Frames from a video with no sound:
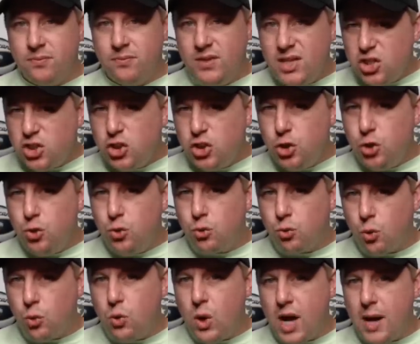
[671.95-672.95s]
This dude
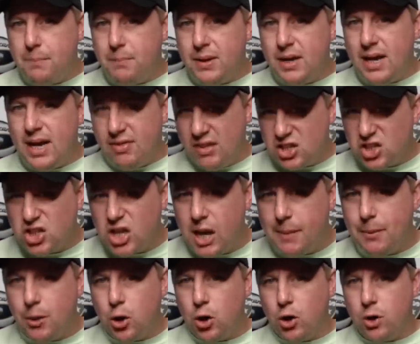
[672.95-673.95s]
grew up in the
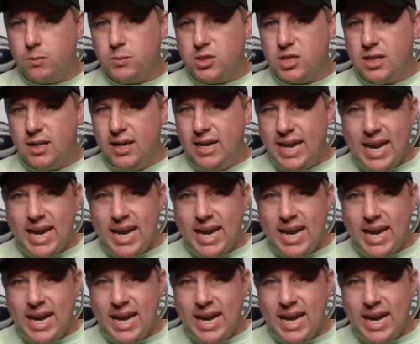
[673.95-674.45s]
suburbs.